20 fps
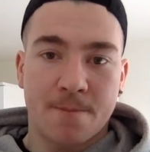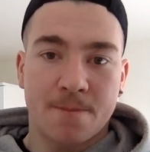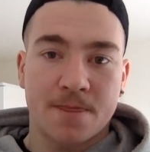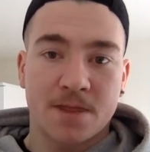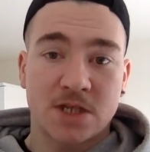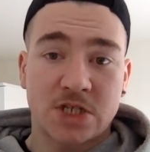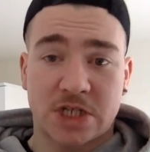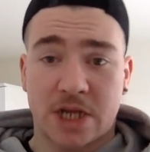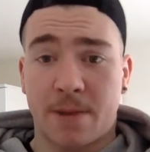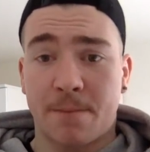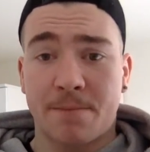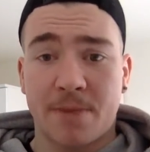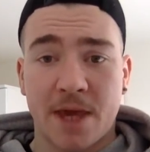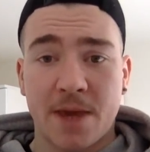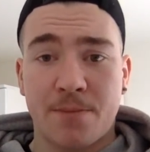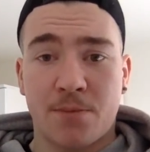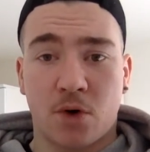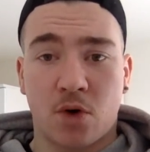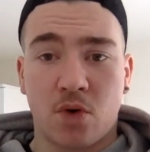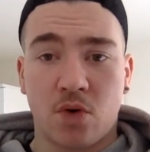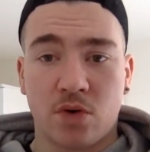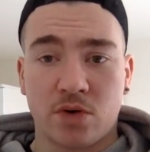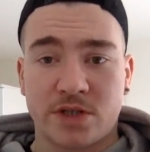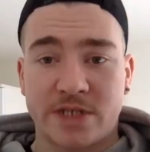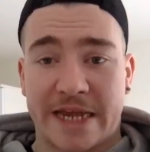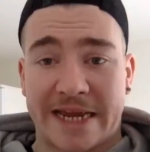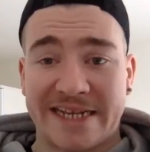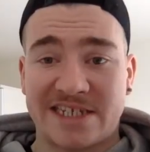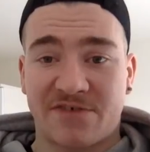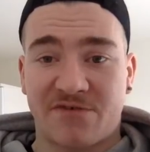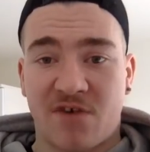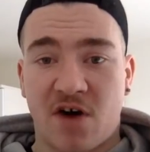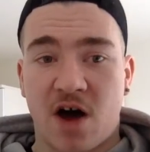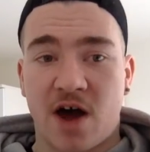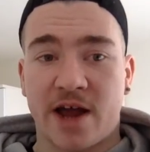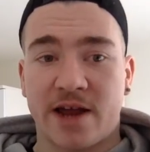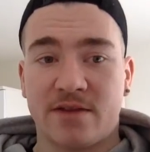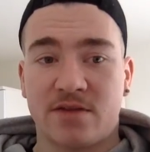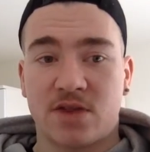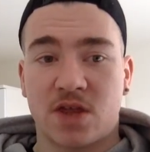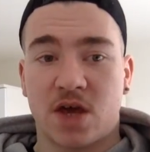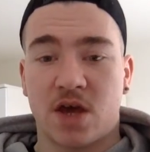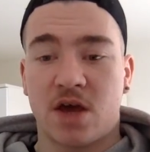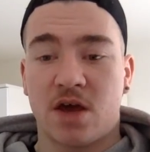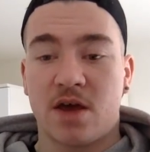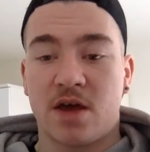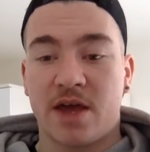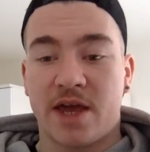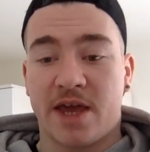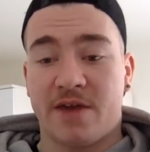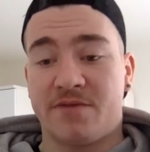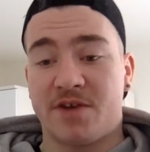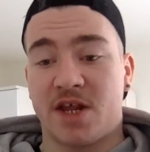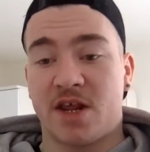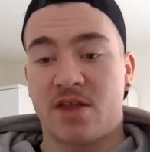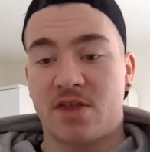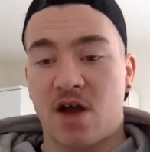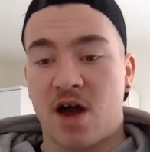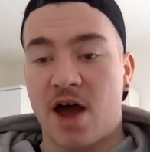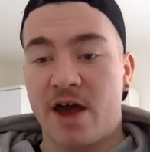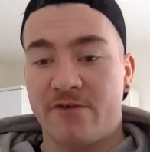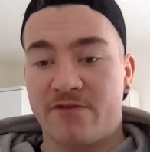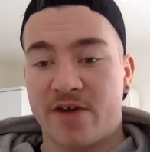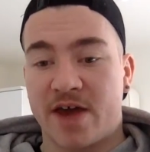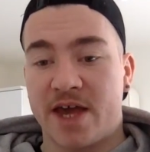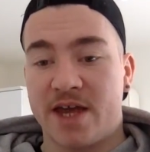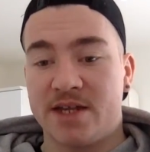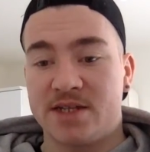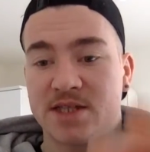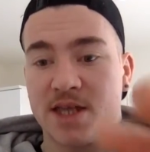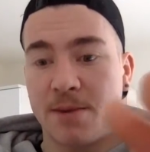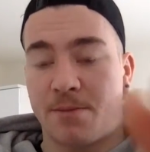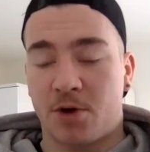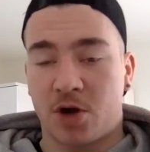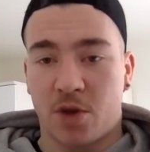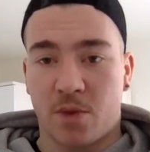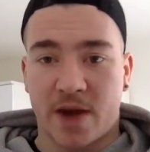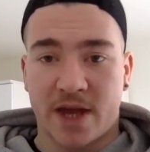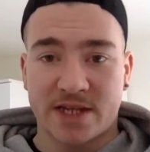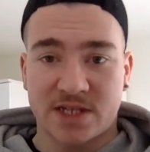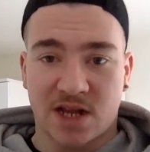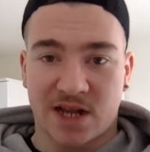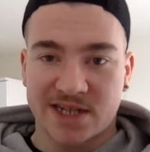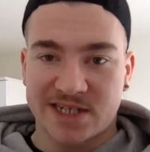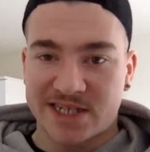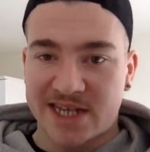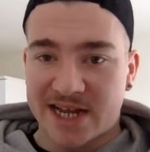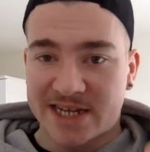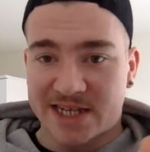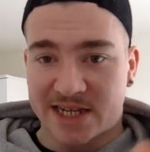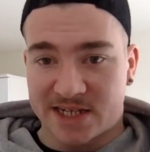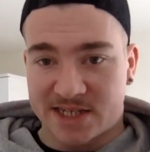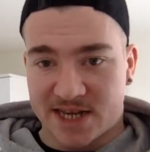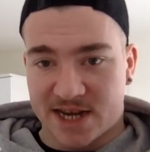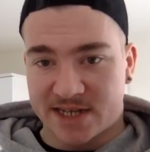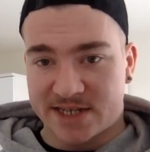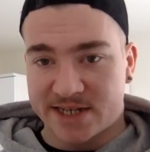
some people tend to find that even in a diet phase, their body weight is like static,